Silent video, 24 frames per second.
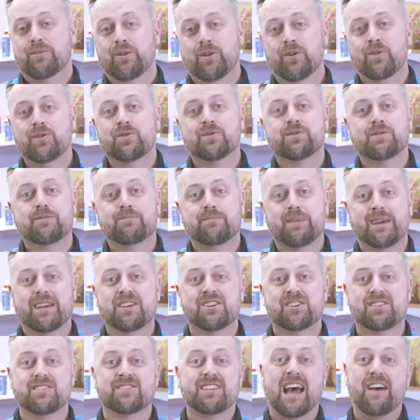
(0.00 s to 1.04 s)
Poodles and
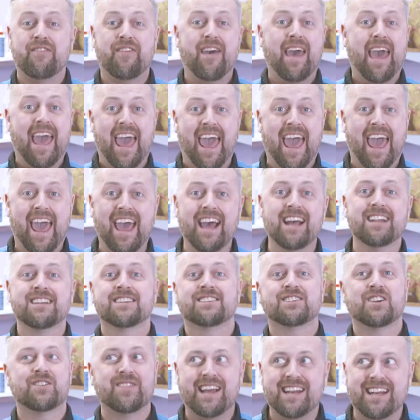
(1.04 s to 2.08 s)
Bichons have hair and
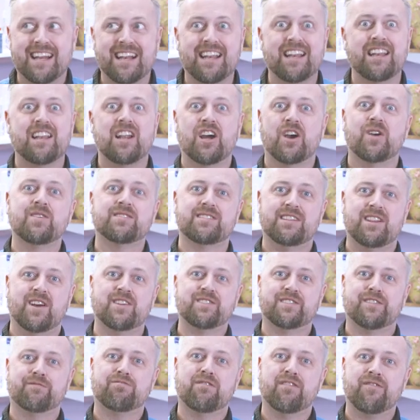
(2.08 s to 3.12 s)
so they need loads and
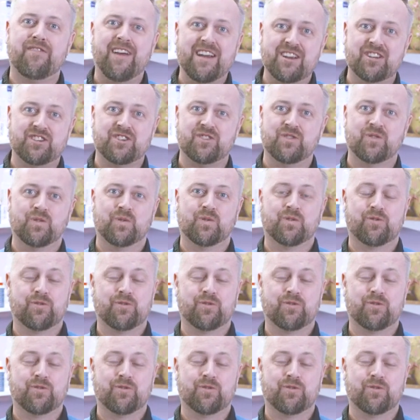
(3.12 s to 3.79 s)
loads of professional